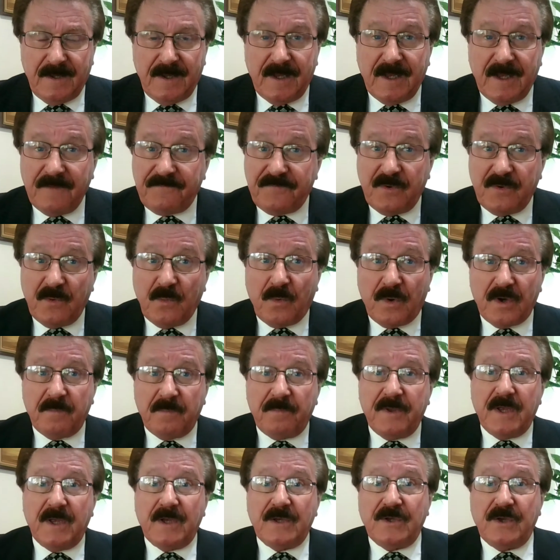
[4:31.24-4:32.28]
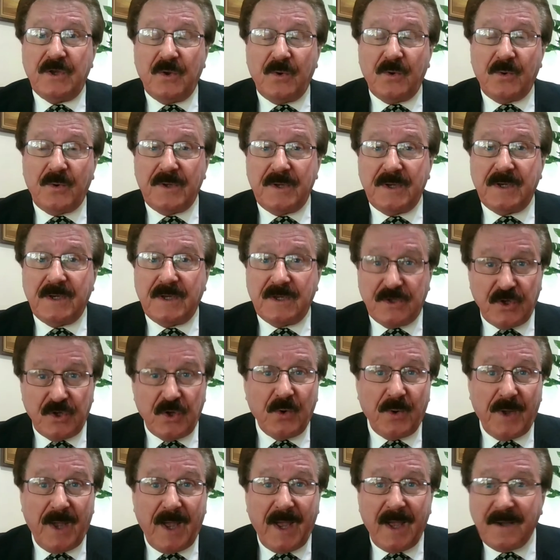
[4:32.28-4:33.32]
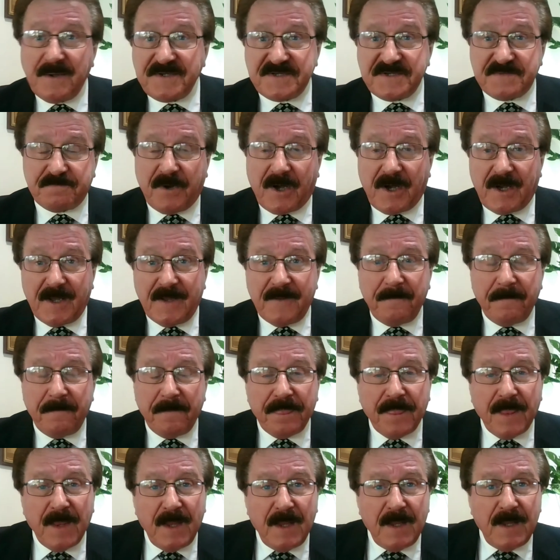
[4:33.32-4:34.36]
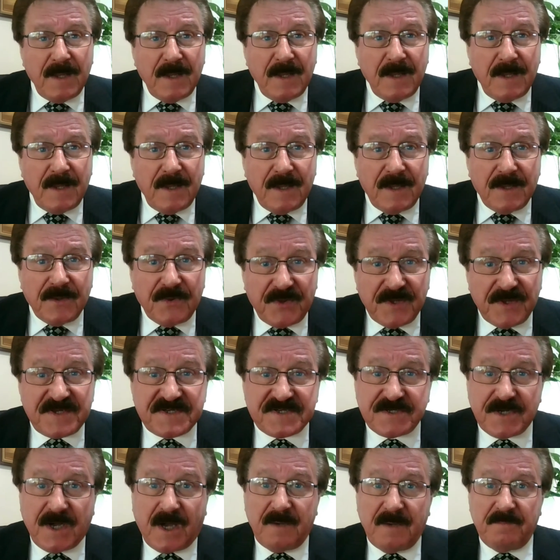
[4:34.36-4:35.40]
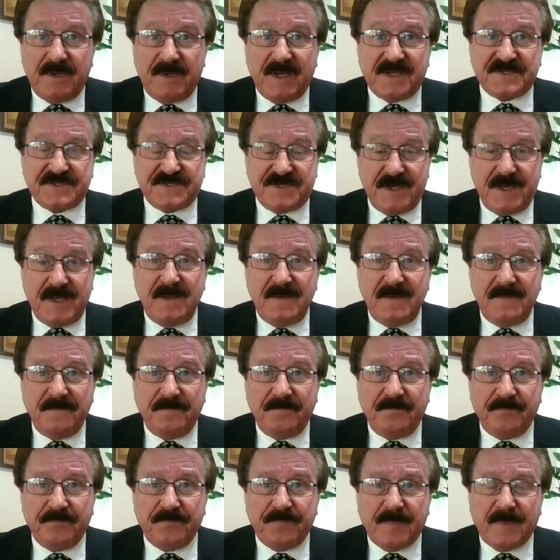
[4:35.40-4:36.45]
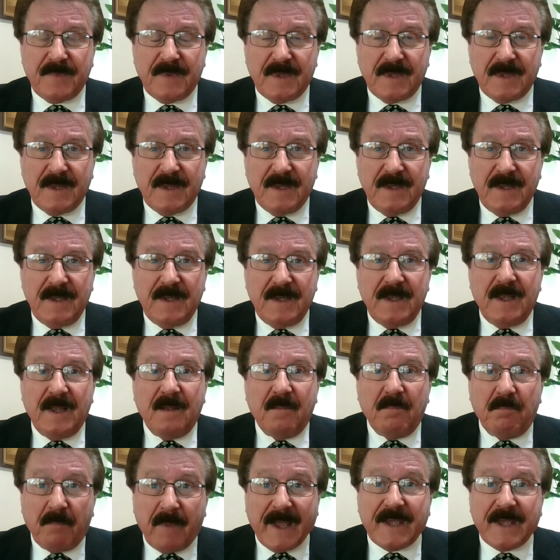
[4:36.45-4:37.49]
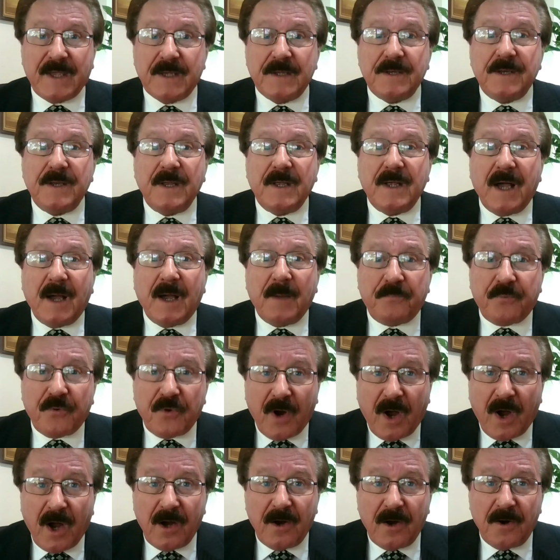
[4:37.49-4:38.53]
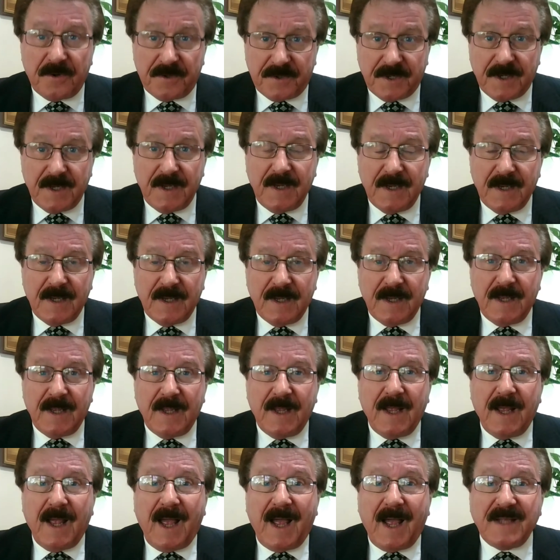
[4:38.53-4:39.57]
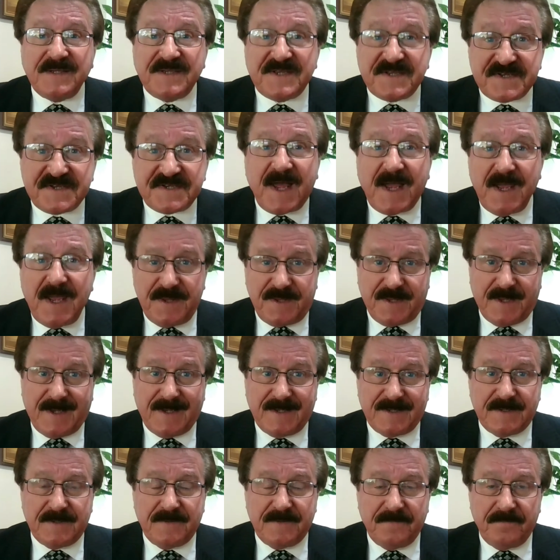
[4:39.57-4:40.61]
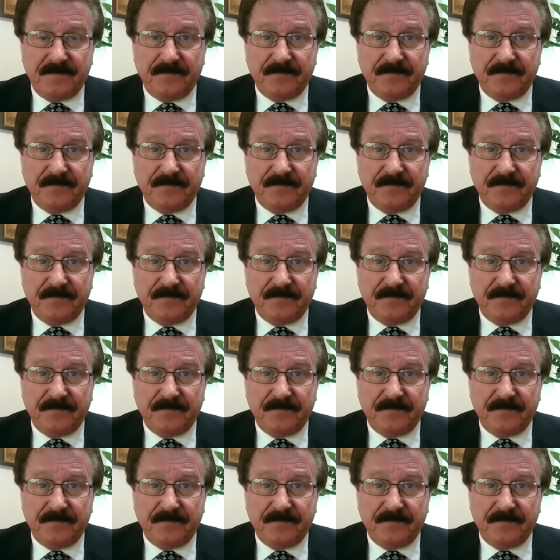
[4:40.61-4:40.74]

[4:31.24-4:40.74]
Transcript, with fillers: If you want to be a new, in a new house by this time next year, make it a priority and say that.